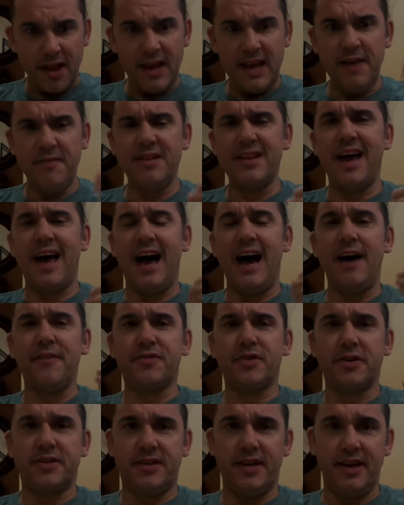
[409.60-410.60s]
Even the
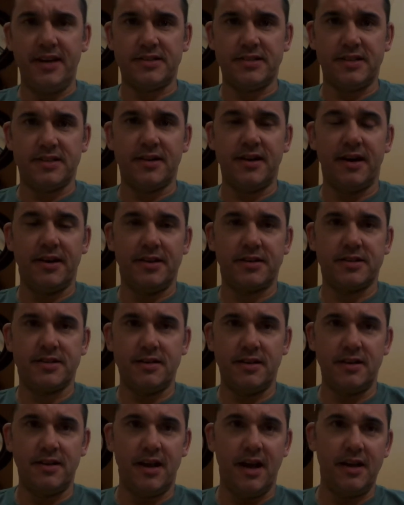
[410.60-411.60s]
aftertaste is kind
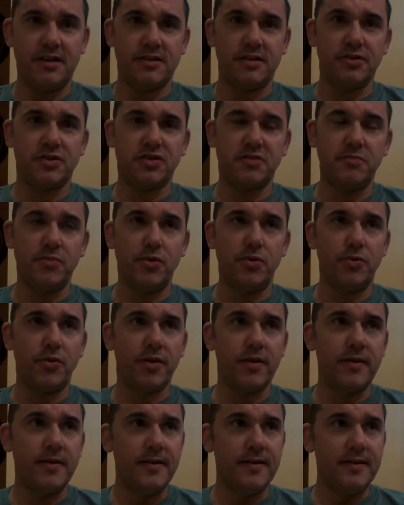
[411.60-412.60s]
of nice and smooth.